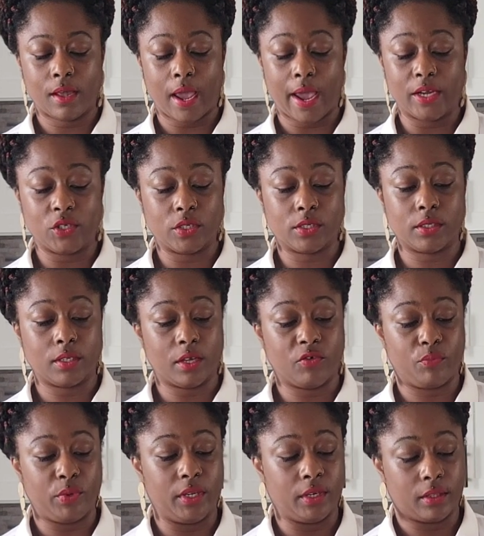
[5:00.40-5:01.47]
I just
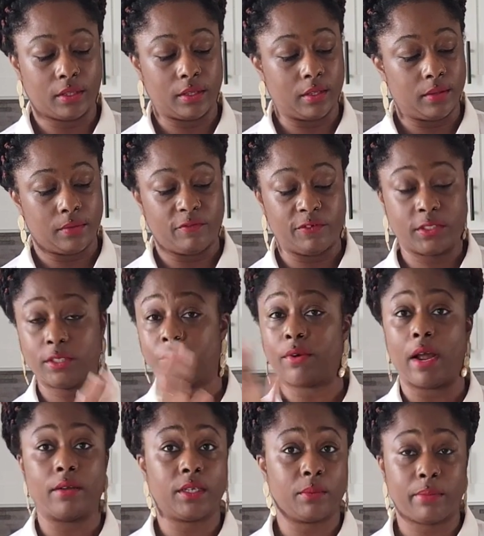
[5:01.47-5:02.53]
love being
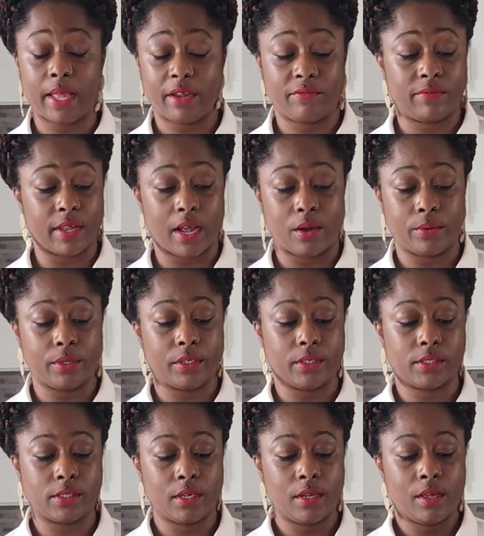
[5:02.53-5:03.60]
surrounded by
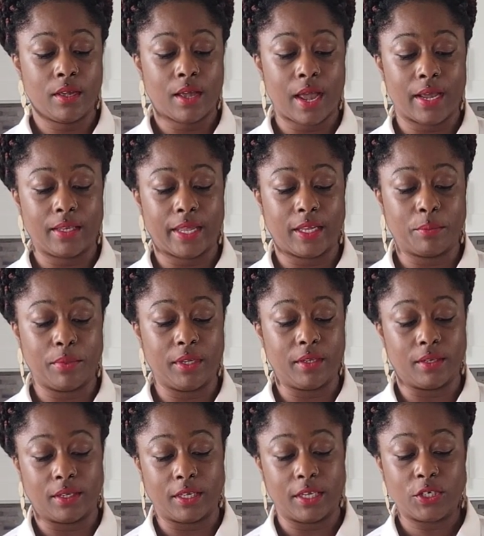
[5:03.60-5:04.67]
flowers. I like being
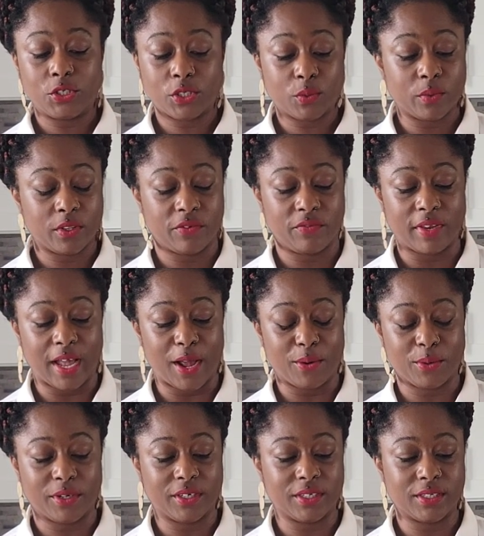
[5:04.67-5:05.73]
in the kitchen with
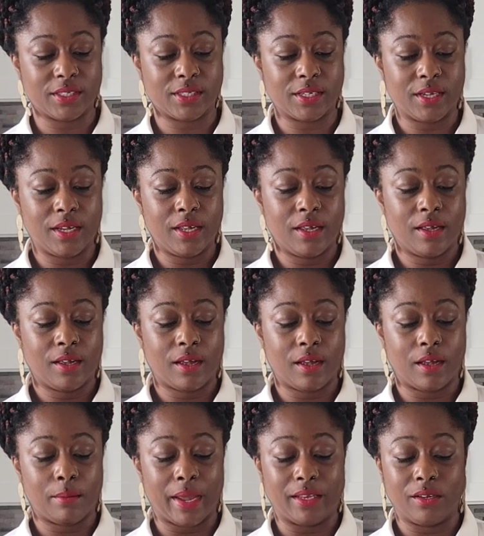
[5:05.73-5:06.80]
flowers.
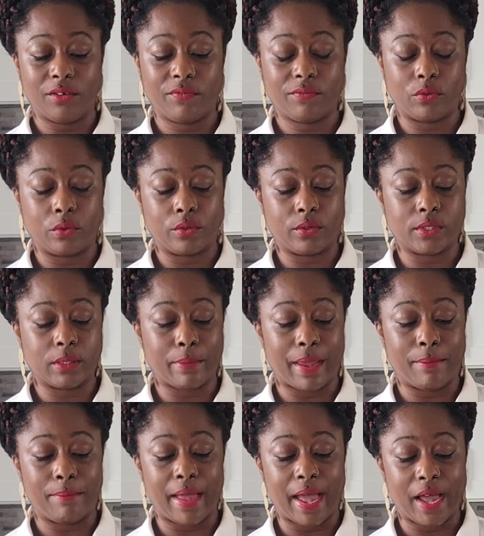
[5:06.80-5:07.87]
I love florals in my
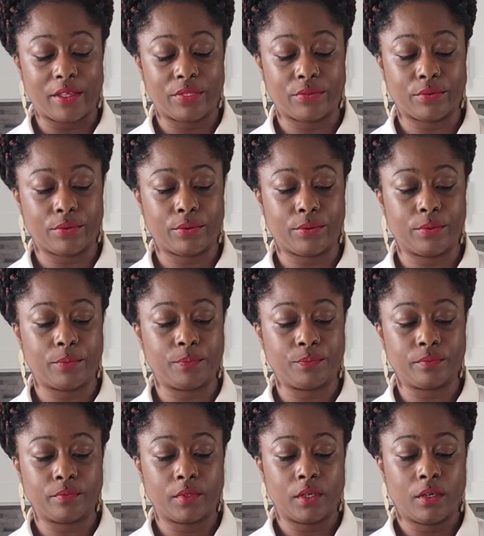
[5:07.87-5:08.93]
bathroom.
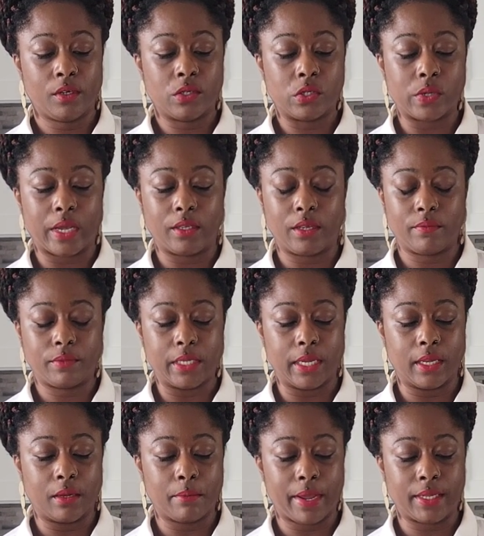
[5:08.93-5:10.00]
So I love
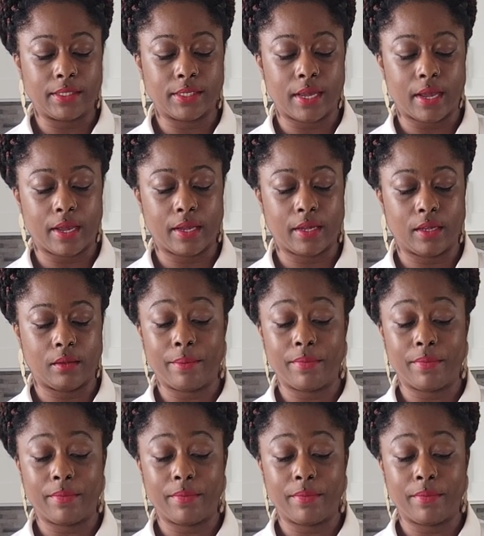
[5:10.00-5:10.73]
taking my time.